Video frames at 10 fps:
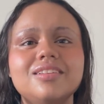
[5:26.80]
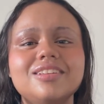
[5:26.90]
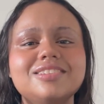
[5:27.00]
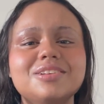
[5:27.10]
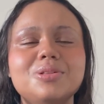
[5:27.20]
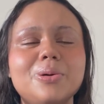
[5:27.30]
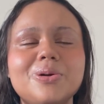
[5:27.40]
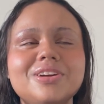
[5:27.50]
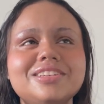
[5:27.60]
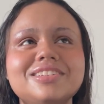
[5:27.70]
as the
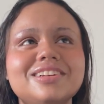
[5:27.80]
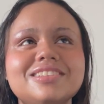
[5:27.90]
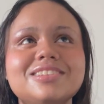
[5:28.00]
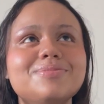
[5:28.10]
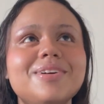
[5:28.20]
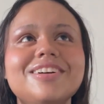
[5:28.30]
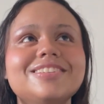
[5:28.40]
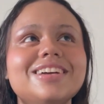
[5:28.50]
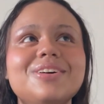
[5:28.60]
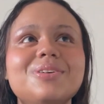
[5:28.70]
glorious sun smiled
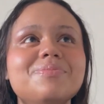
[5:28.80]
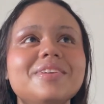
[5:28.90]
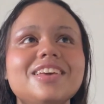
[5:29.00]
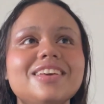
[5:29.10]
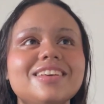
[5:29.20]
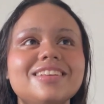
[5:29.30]
down on me.